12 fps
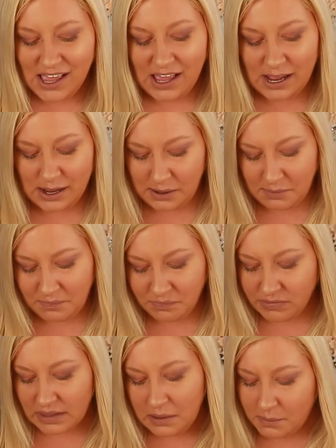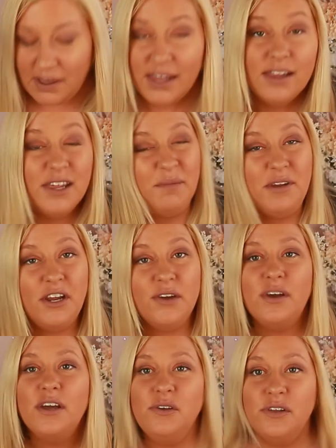But let me know
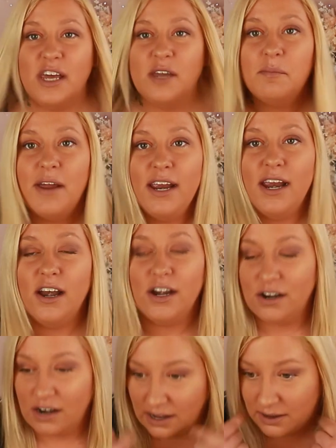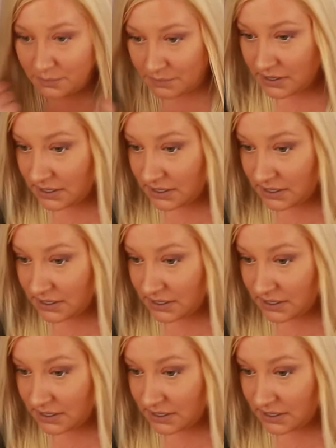how you like my hair.